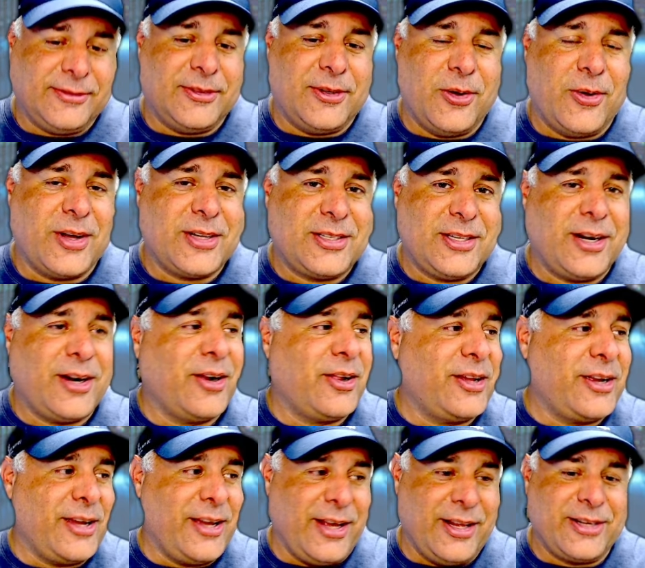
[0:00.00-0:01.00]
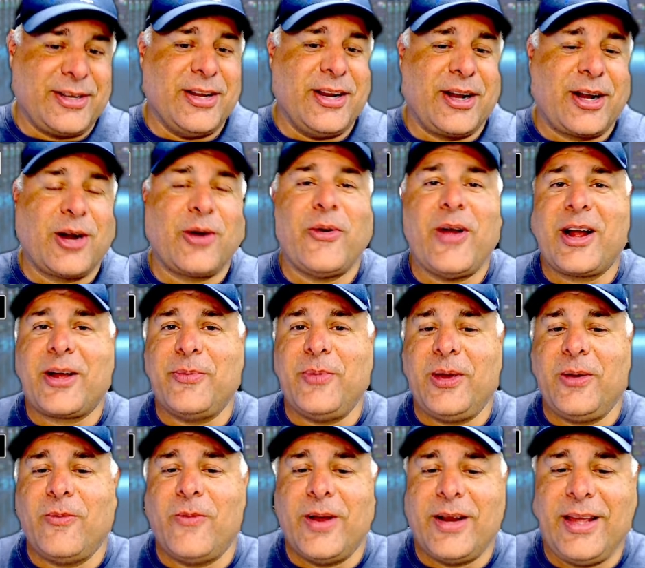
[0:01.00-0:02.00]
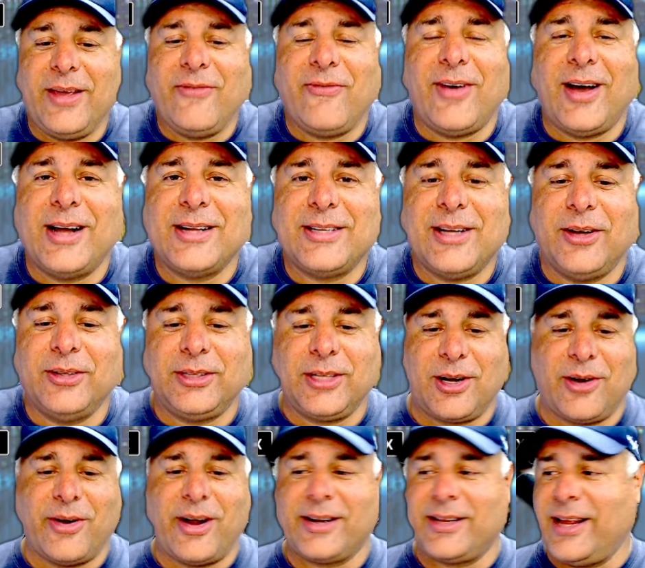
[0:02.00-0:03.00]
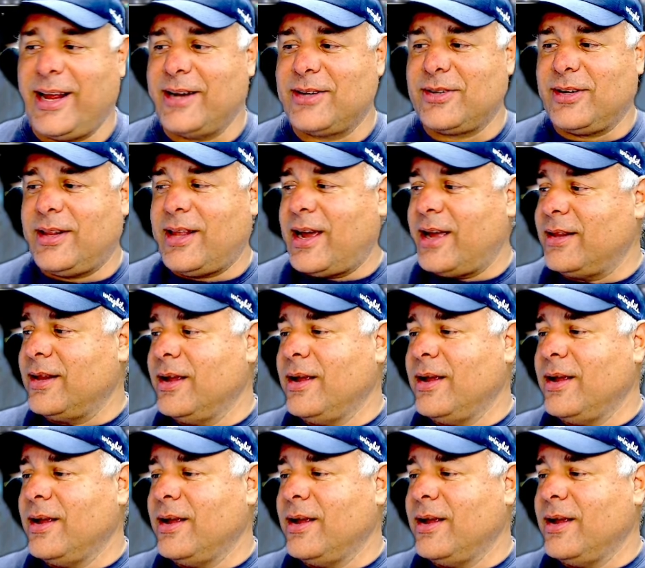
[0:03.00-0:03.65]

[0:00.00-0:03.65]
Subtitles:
who I said earlier is going to correct me when he finds out the correct answer to that.